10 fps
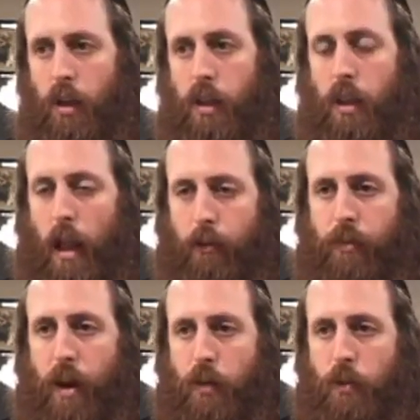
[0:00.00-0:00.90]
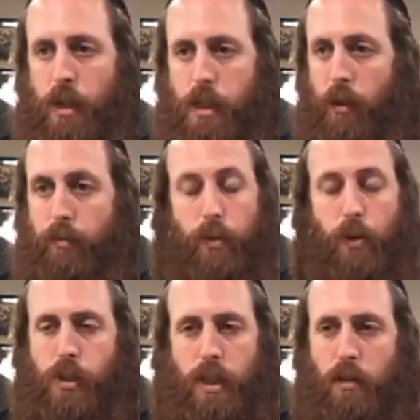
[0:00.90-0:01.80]
that I found myself
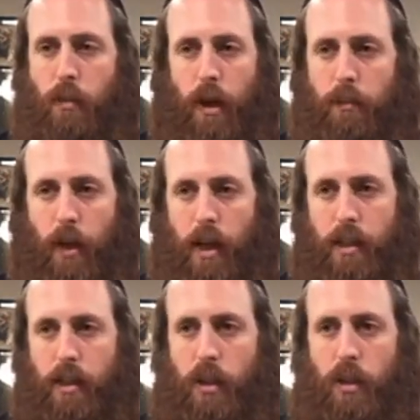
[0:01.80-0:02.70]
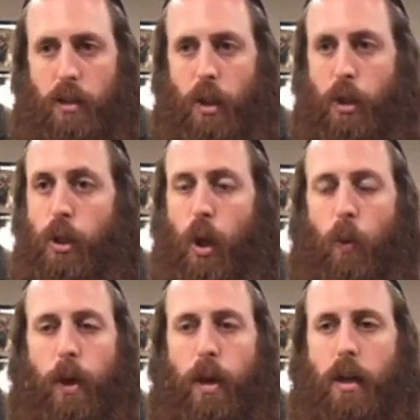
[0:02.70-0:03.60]
losing my mind, not
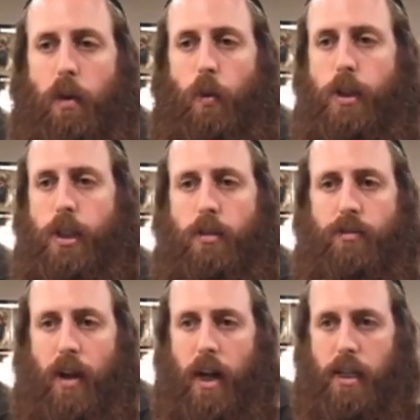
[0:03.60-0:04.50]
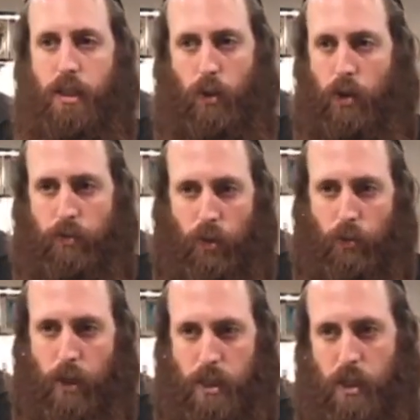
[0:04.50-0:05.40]
knowing which advice to give
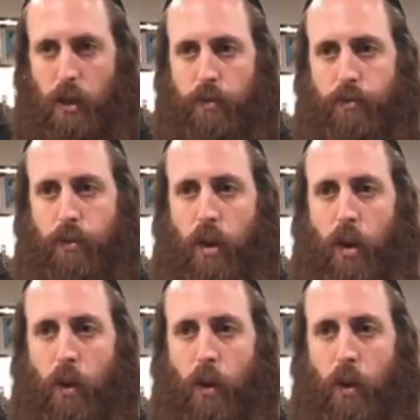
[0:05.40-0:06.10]
to myself,